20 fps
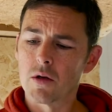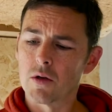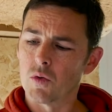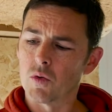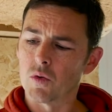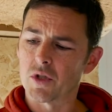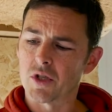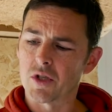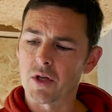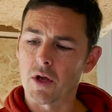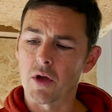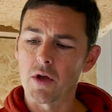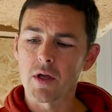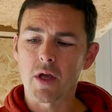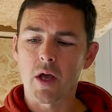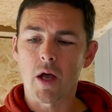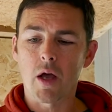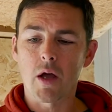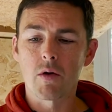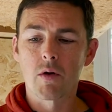
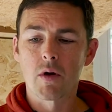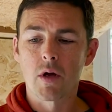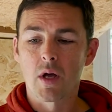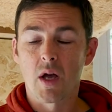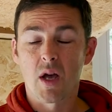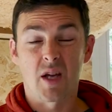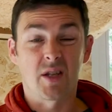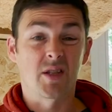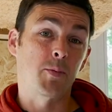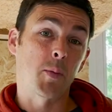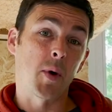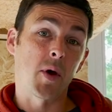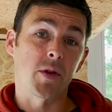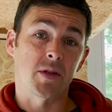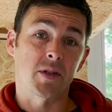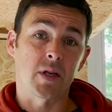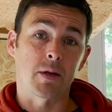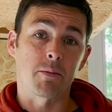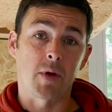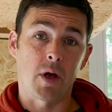It's by the
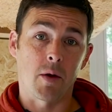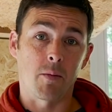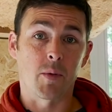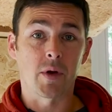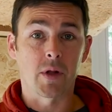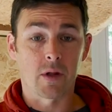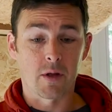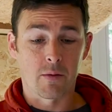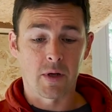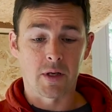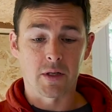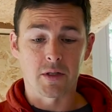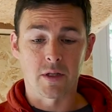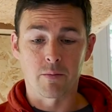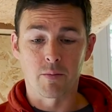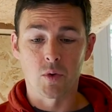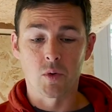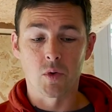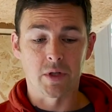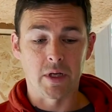same company that makes the
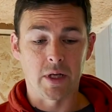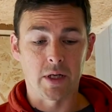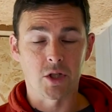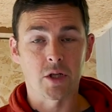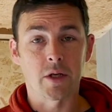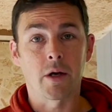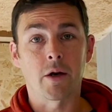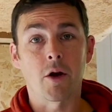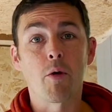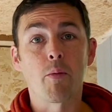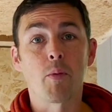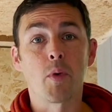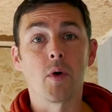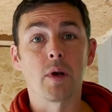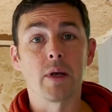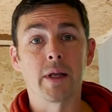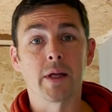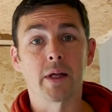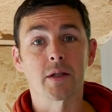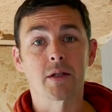board actually, and I'll put
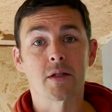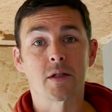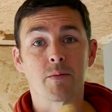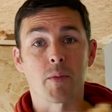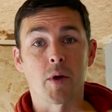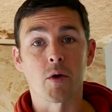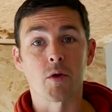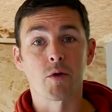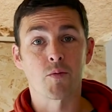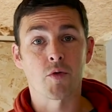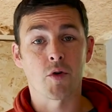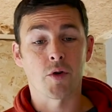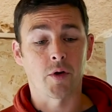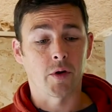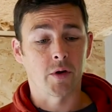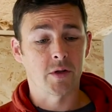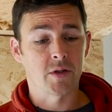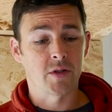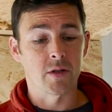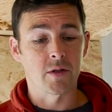links to both
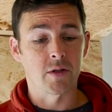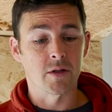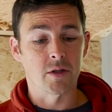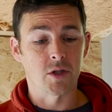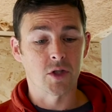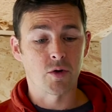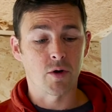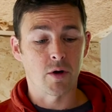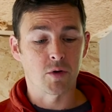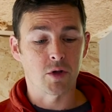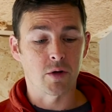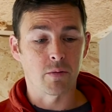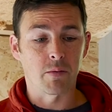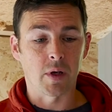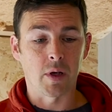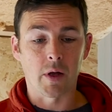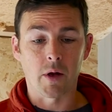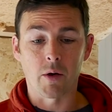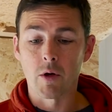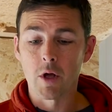products in the description
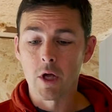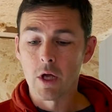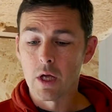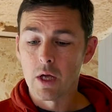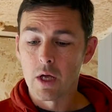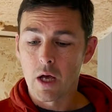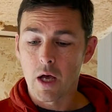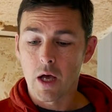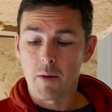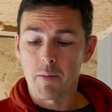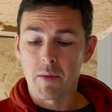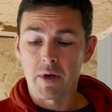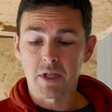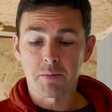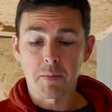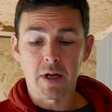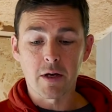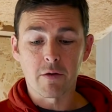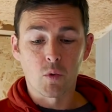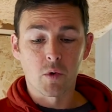below. And it's
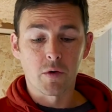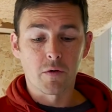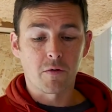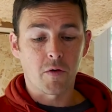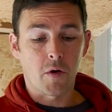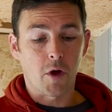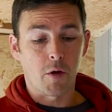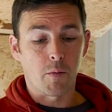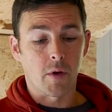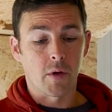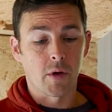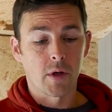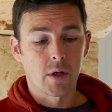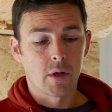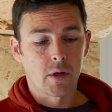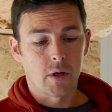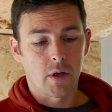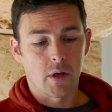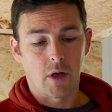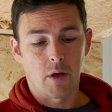made of wood fibre,
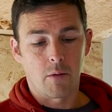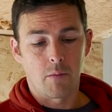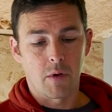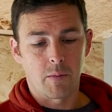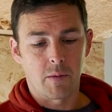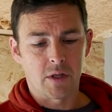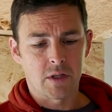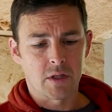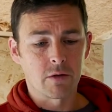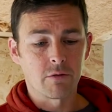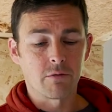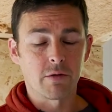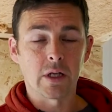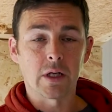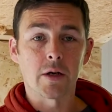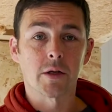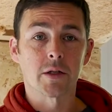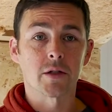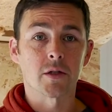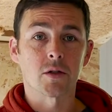but it's still really
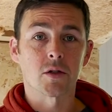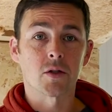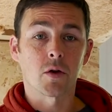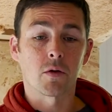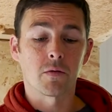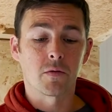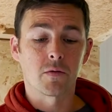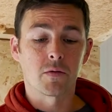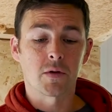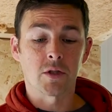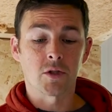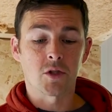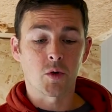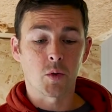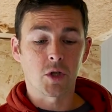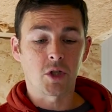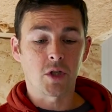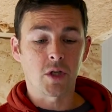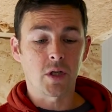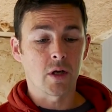nice and soft and
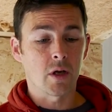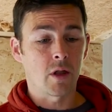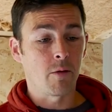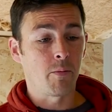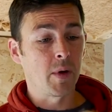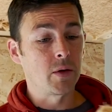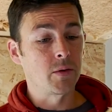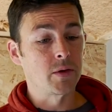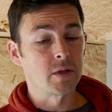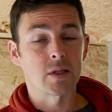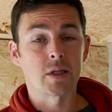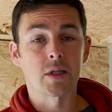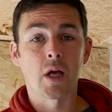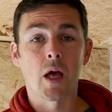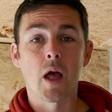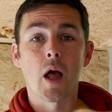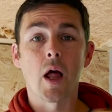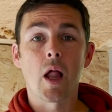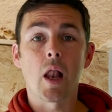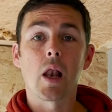squishy, and the builders
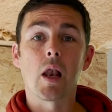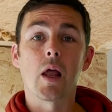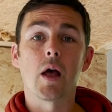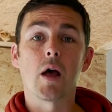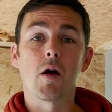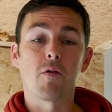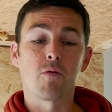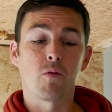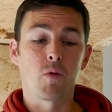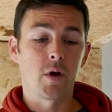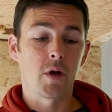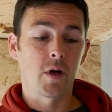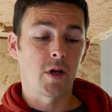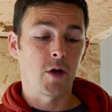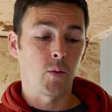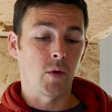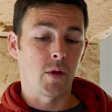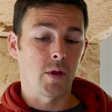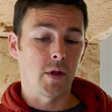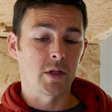love working
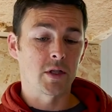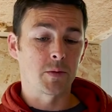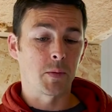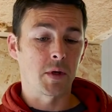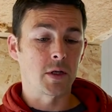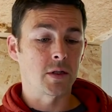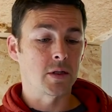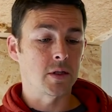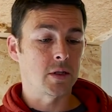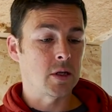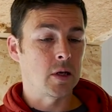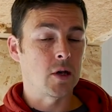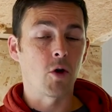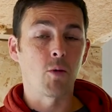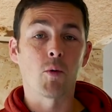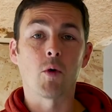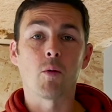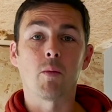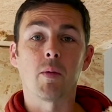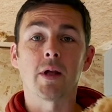with this because it's a lot
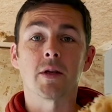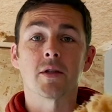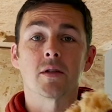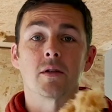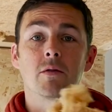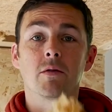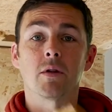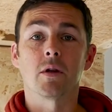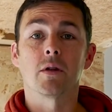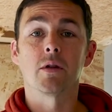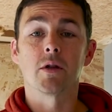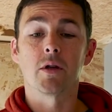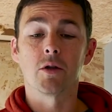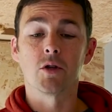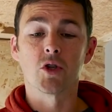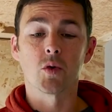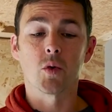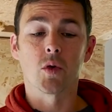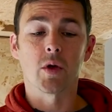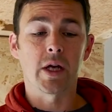more pleasant than the
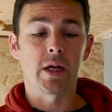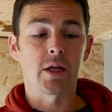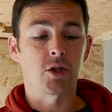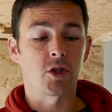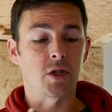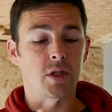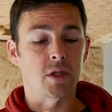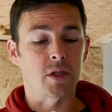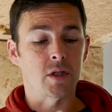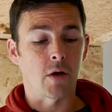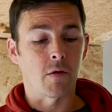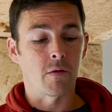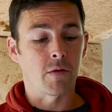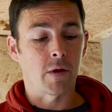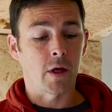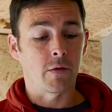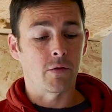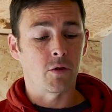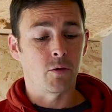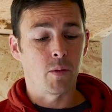usual itchy stuff they
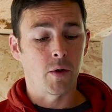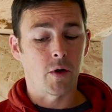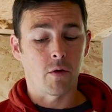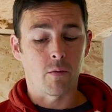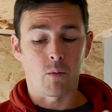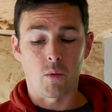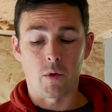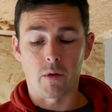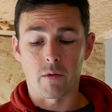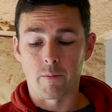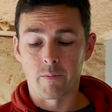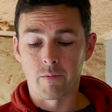have to put up with.